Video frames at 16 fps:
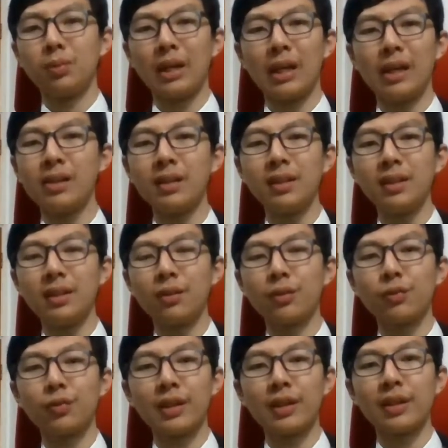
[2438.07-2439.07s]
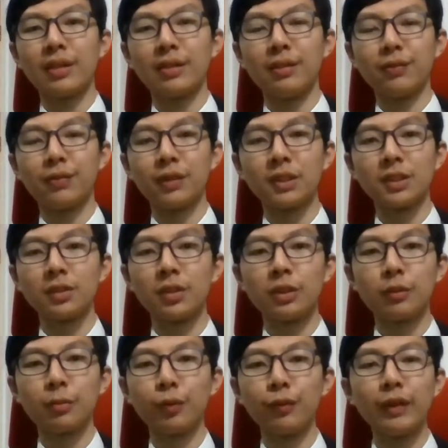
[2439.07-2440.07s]
I really don't find any faults in
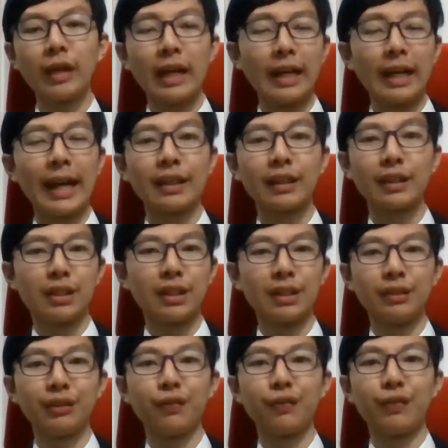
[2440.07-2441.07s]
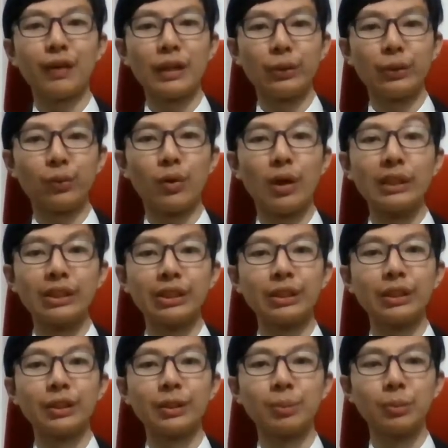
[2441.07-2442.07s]
this movie. I had tons of fun watching
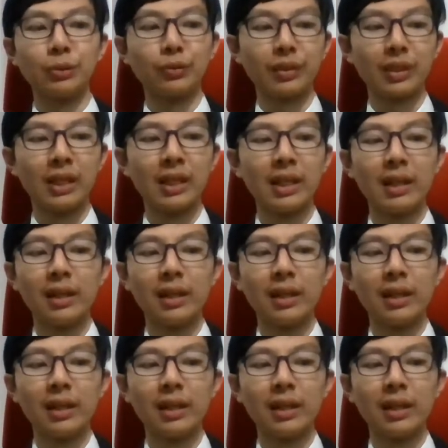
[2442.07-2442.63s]
this movie.